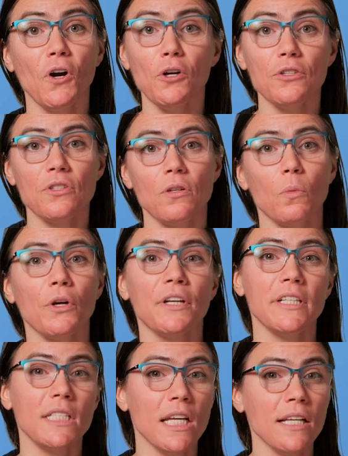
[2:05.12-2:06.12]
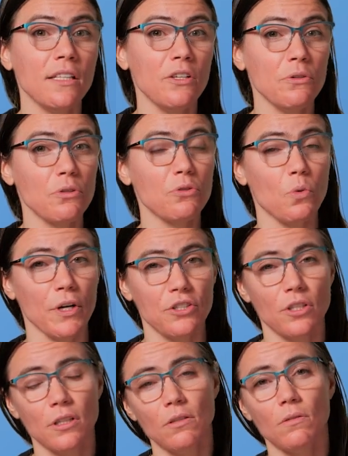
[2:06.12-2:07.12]
First, we're going to take the user's
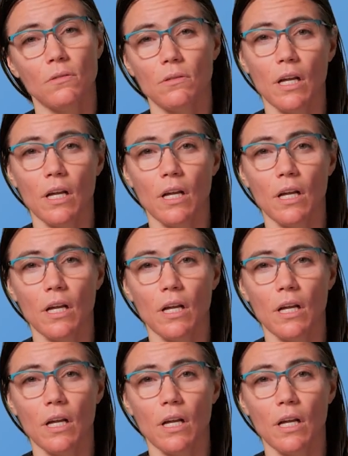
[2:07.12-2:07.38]
question,